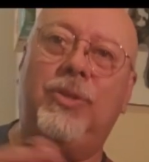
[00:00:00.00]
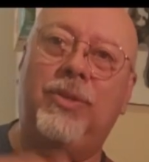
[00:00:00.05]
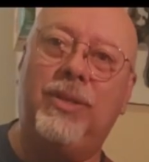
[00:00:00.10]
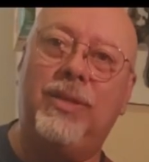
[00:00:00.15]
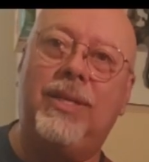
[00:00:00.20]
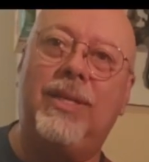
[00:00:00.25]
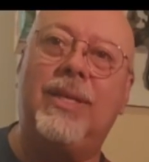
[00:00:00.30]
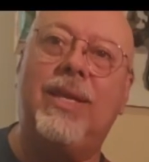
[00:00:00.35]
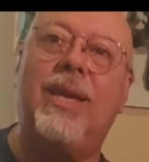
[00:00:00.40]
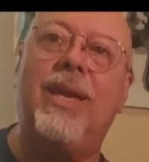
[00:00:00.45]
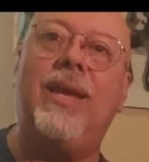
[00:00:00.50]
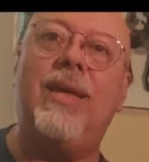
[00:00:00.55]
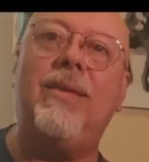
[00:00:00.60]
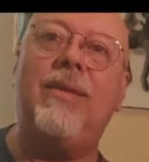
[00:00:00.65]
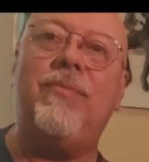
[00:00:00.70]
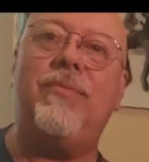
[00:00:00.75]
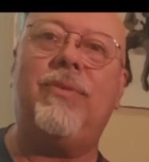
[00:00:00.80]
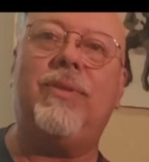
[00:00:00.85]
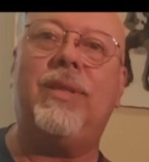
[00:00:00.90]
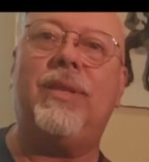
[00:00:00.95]
Tune in
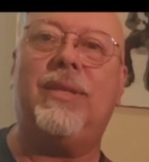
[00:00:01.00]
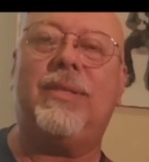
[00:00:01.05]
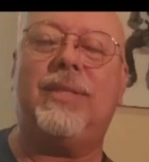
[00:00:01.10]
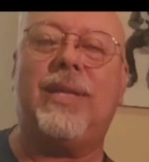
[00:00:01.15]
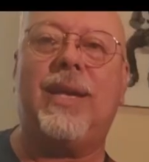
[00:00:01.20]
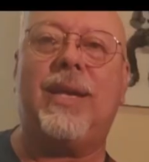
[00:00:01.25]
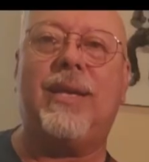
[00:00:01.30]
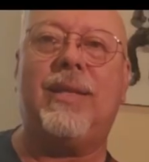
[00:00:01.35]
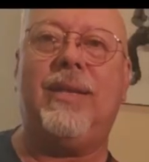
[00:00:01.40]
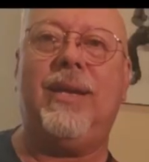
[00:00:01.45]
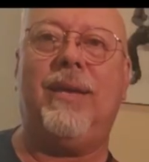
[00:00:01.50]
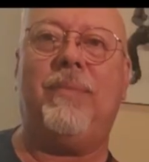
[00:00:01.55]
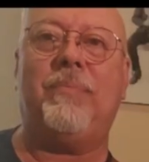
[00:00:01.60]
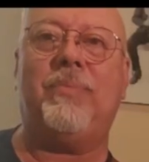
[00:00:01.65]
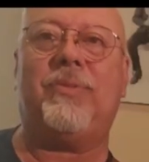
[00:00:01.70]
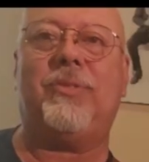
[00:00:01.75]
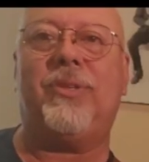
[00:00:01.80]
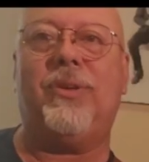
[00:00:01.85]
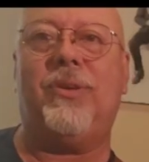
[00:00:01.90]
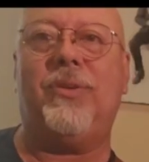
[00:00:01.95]
again for the second
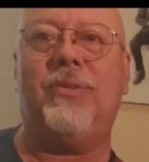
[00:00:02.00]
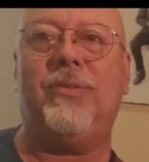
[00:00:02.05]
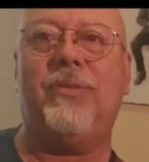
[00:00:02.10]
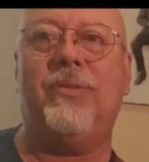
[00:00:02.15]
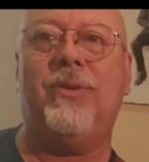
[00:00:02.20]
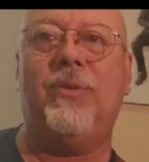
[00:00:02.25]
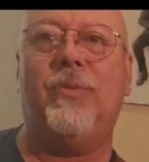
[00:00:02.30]
episode